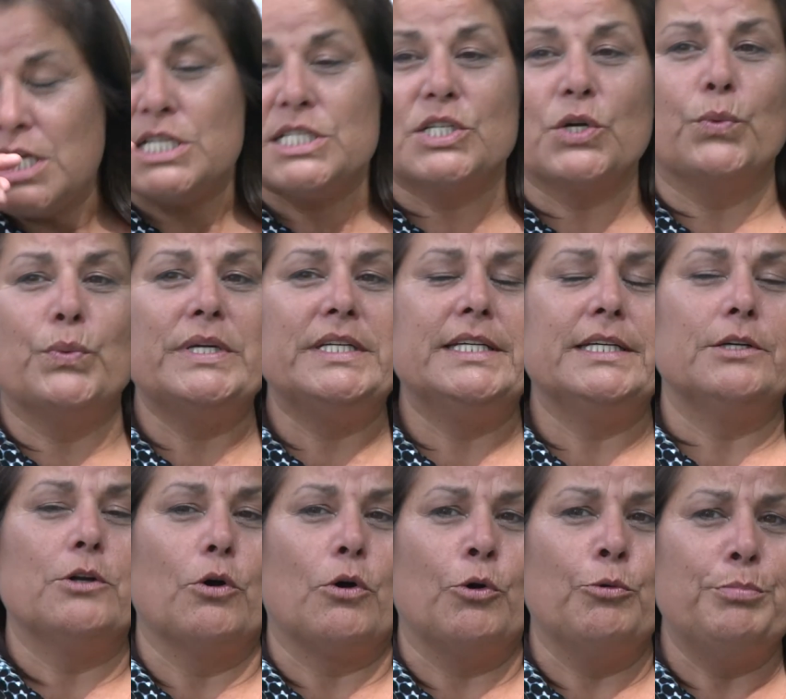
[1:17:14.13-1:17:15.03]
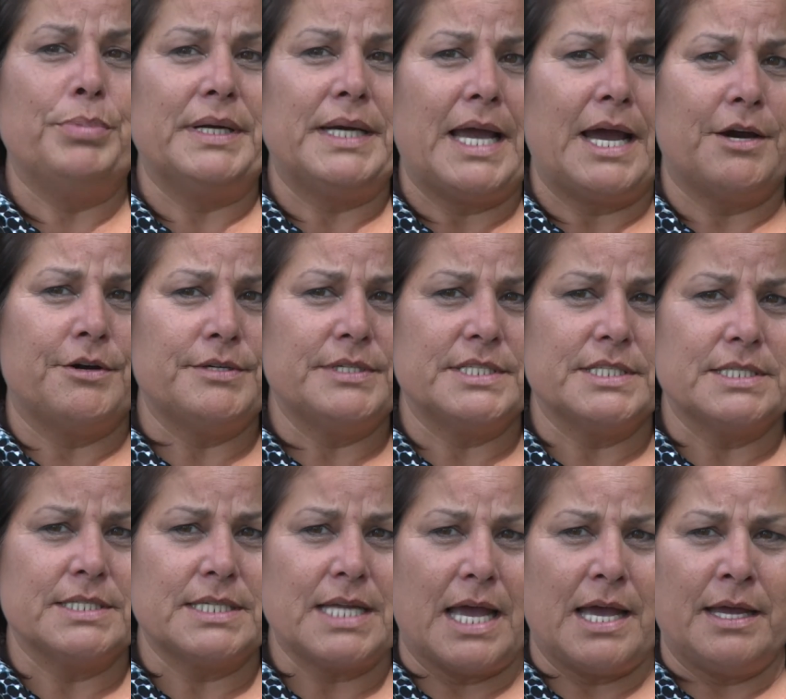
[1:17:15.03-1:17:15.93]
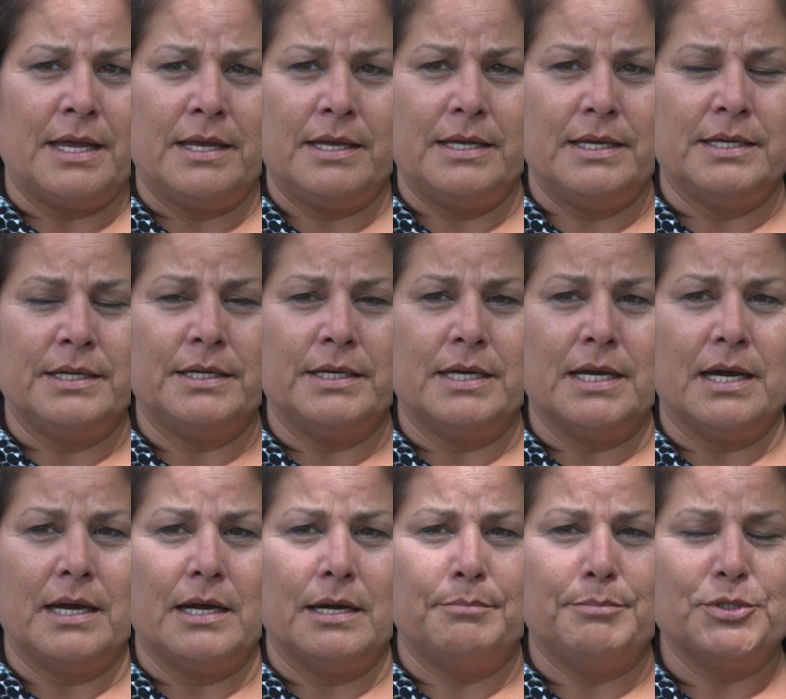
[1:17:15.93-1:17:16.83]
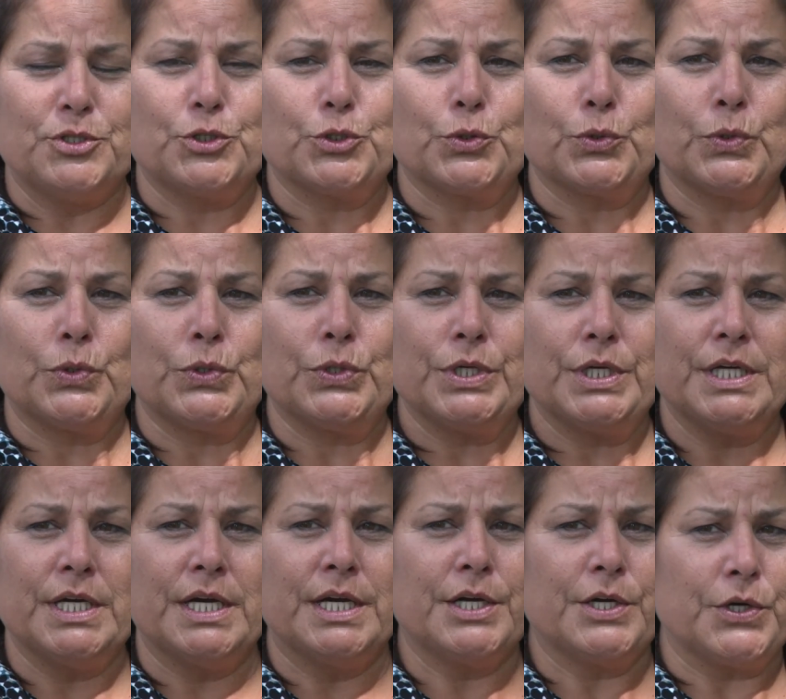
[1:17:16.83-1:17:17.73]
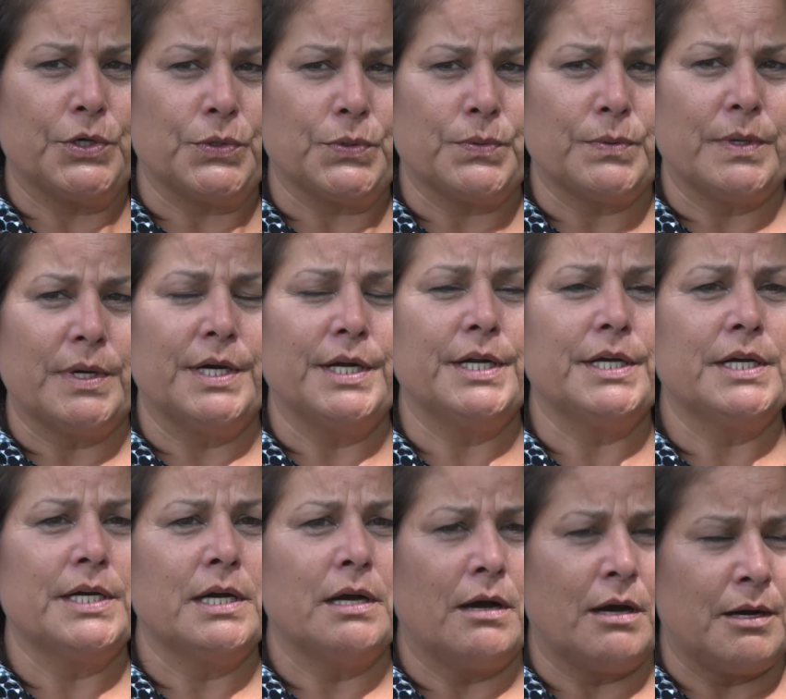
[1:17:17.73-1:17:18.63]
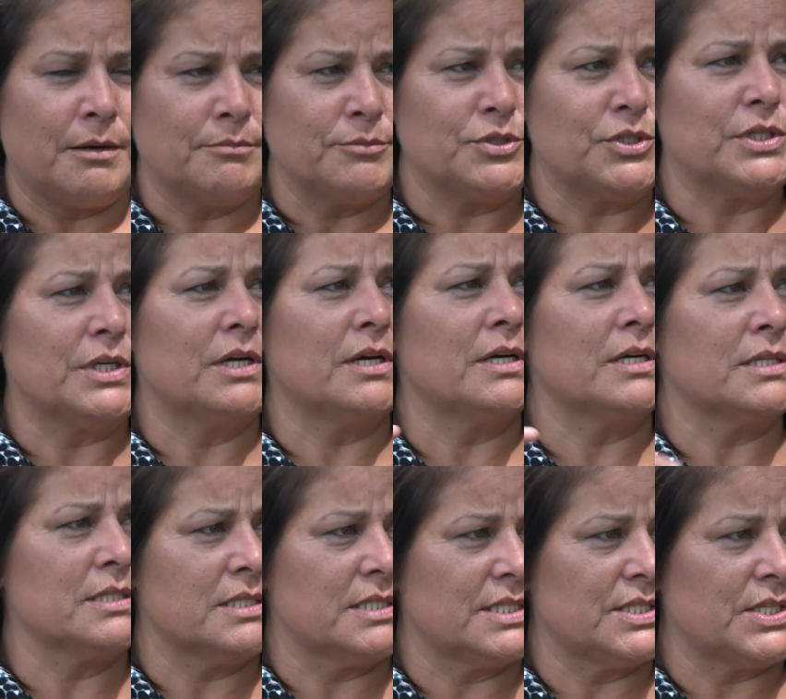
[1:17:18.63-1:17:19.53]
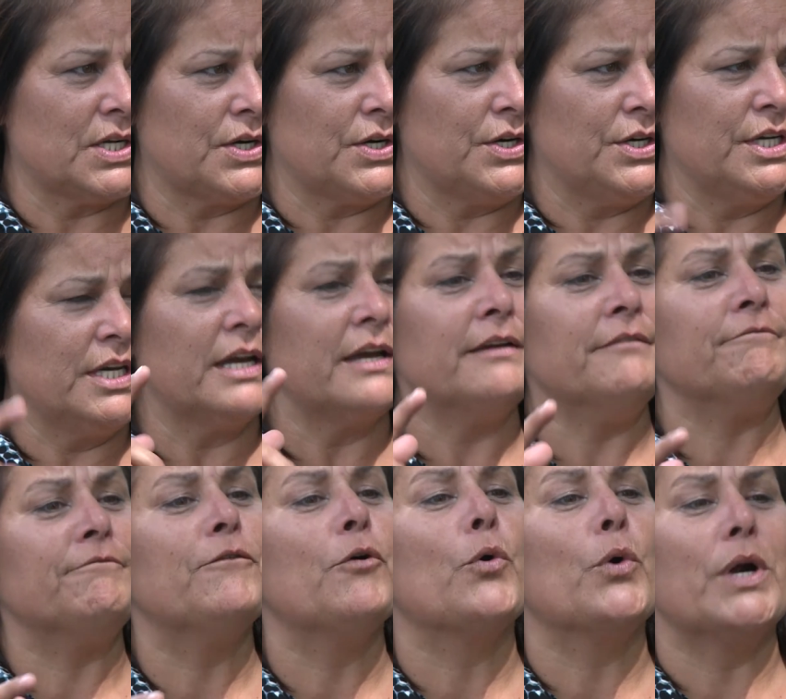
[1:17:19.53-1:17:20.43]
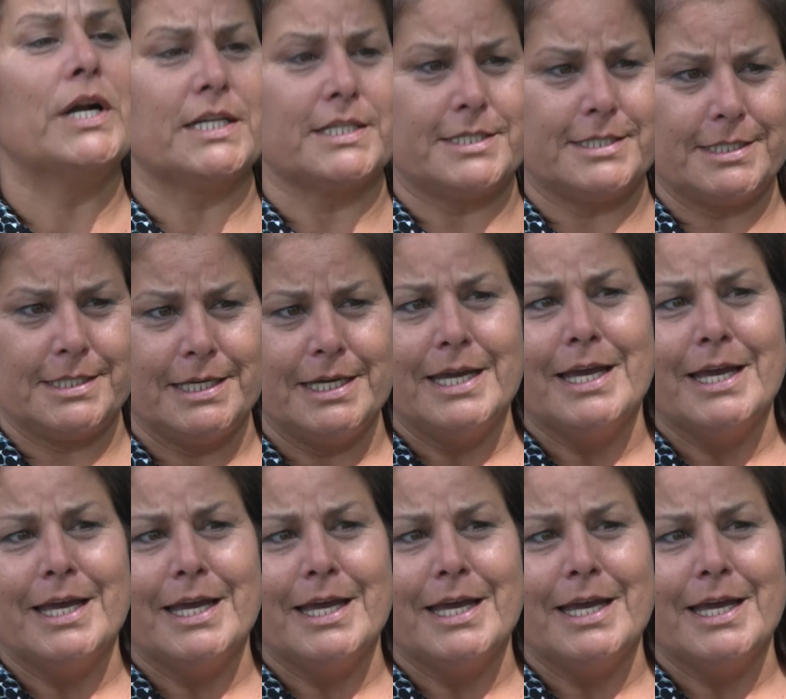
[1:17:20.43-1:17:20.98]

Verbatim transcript: so we did open houses at, in uh, Petrolia, Corunna, Aamjiwnaang, Sarnia, and Forest.